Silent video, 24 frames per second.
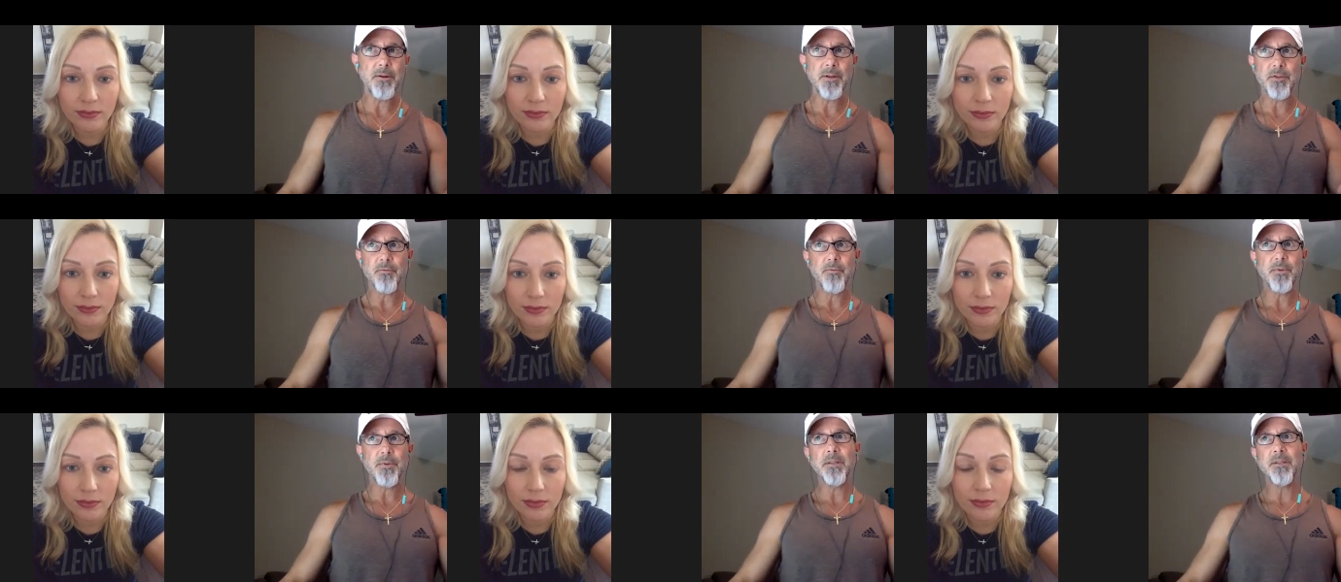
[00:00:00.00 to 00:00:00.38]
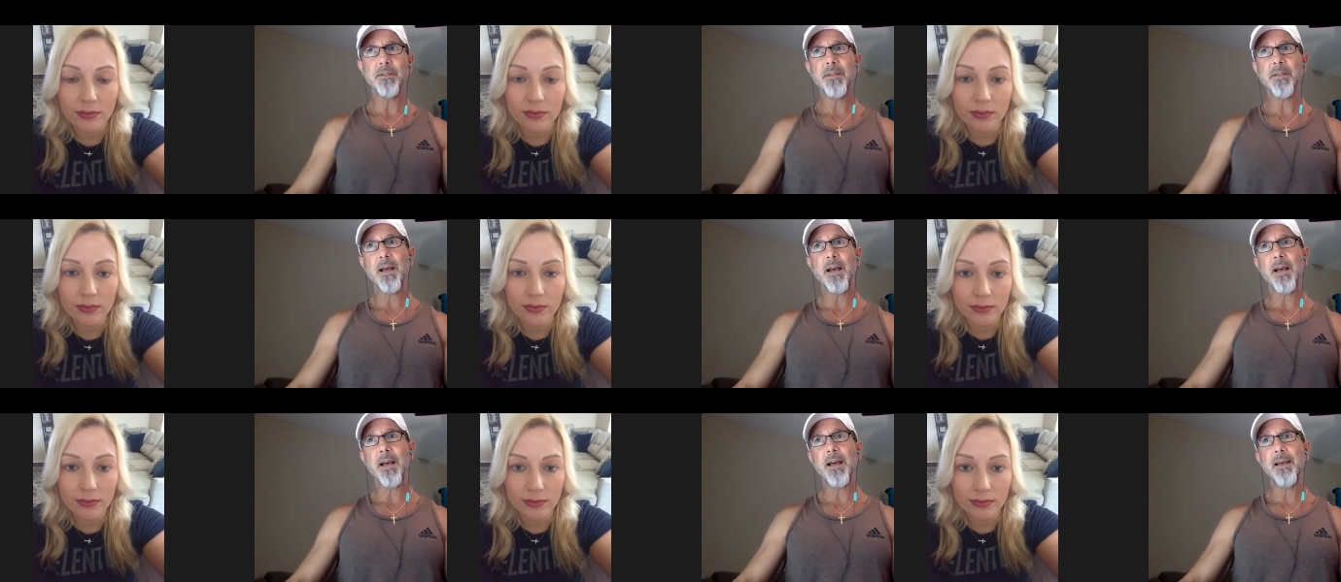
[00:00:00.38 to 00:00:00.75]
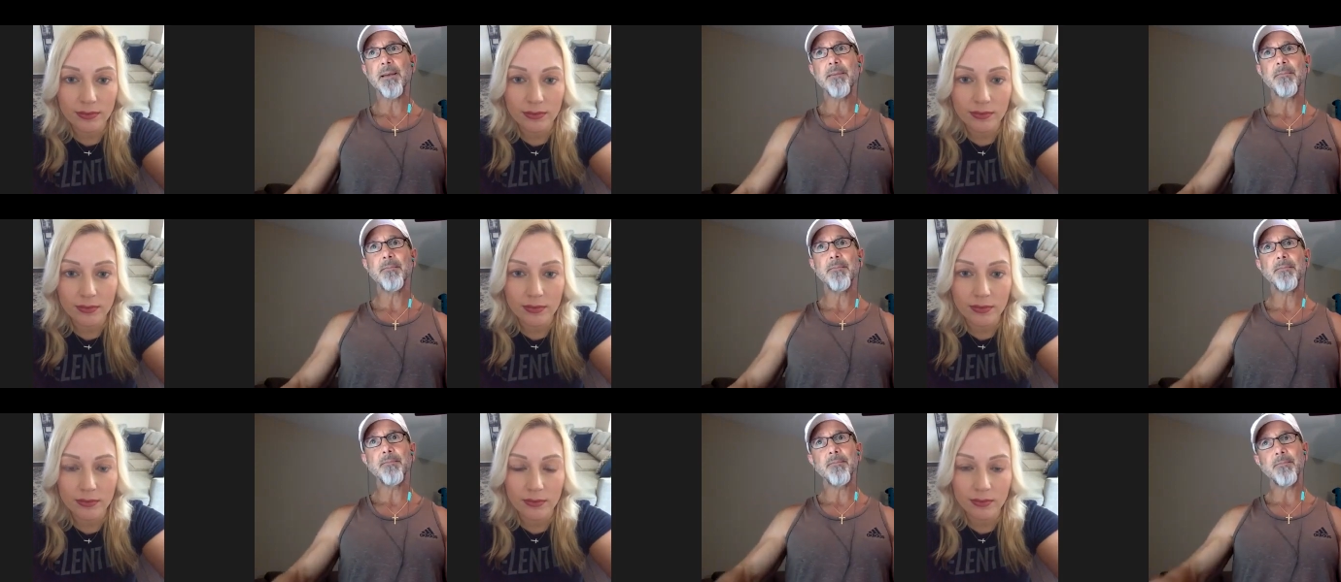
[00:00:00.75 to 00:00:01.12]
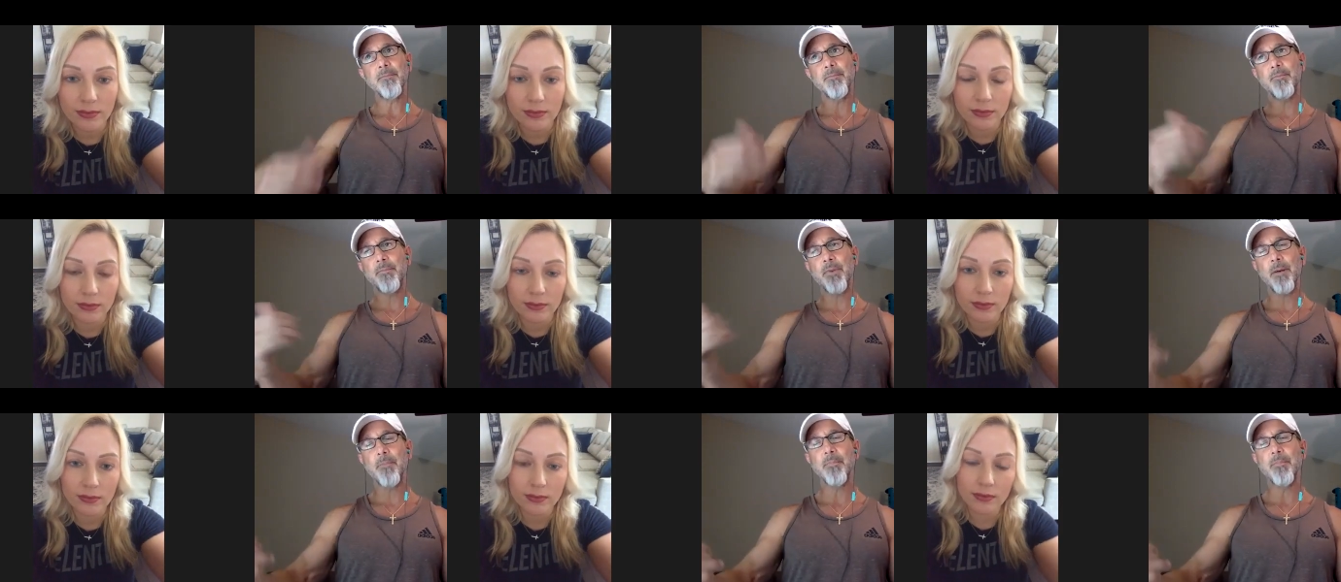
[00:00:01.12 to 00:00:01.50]
Speaker 1: it's real time
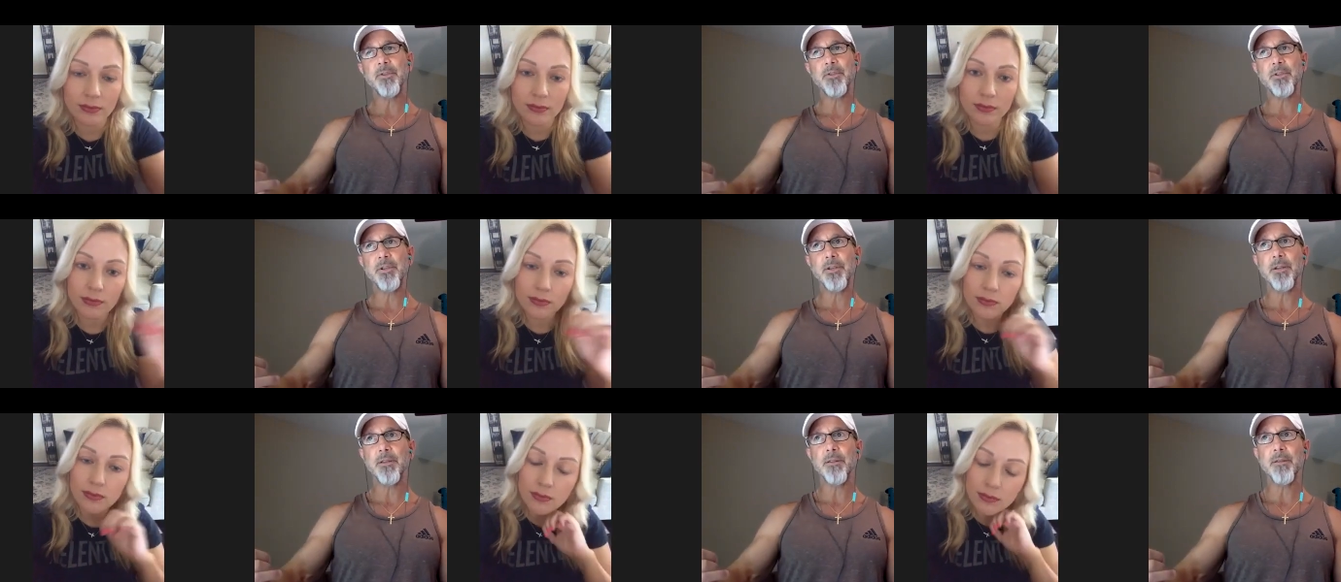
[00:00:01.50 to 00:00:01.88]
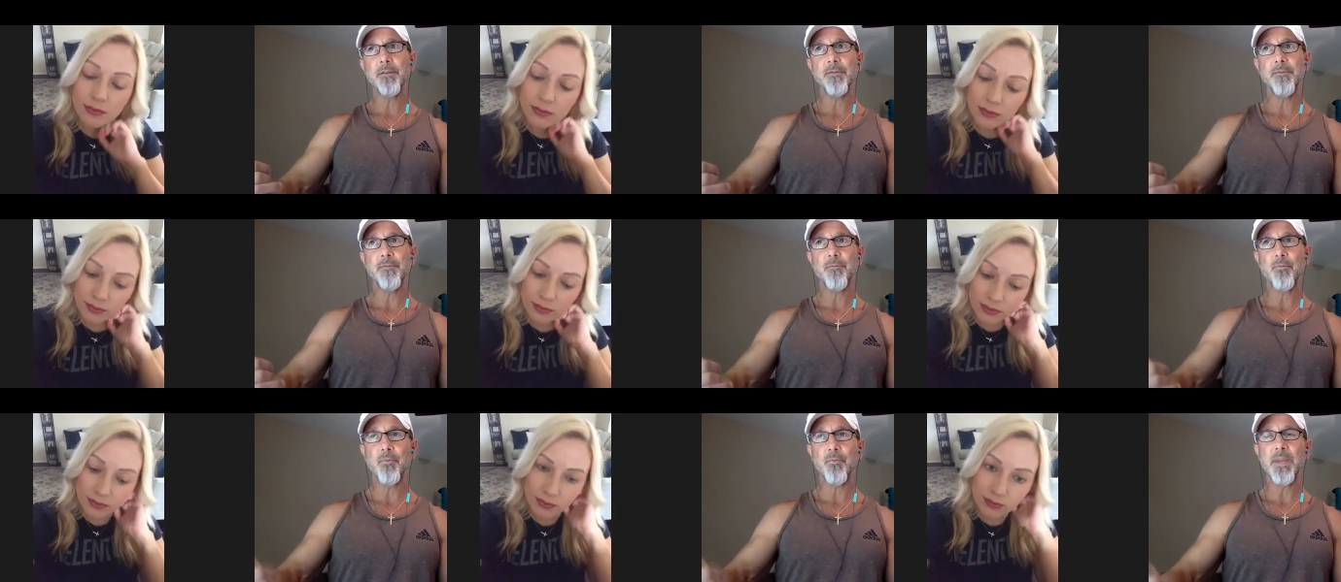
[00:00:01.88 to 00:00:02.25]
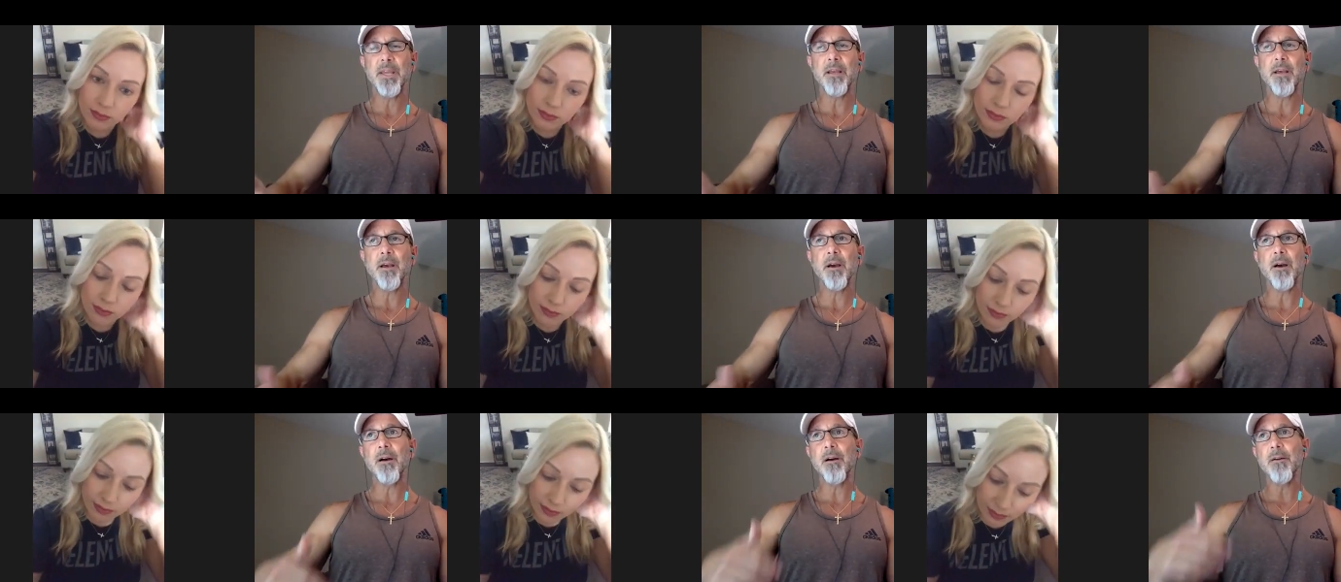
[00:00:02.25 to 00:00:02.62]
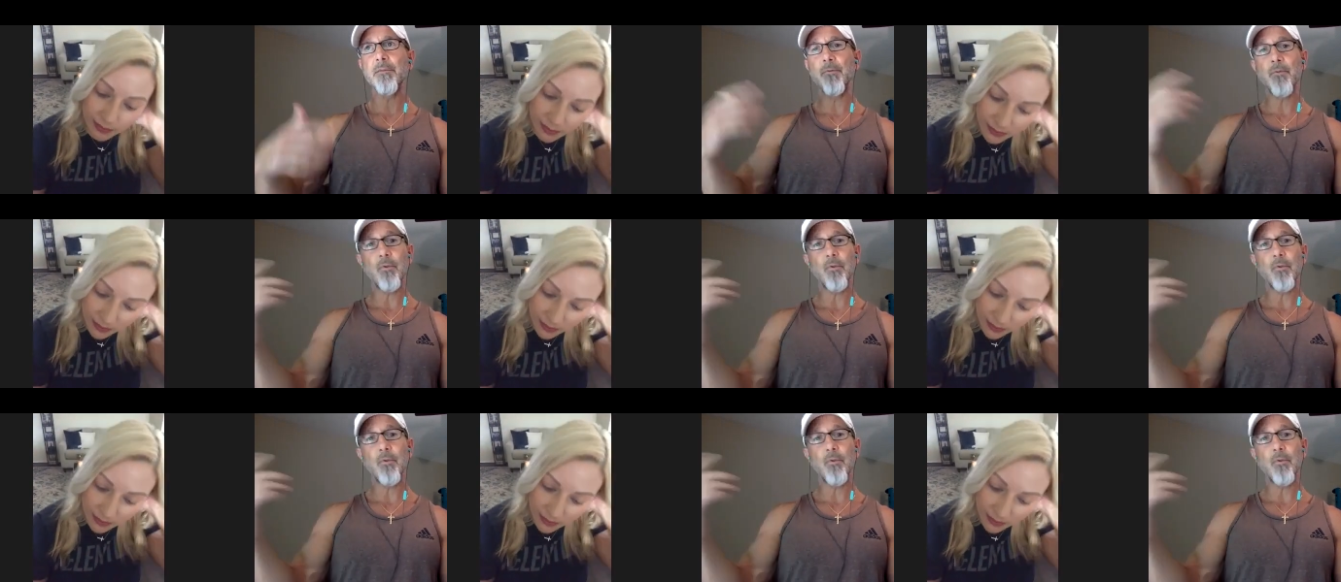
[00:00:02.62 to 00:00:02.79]
publishing the week of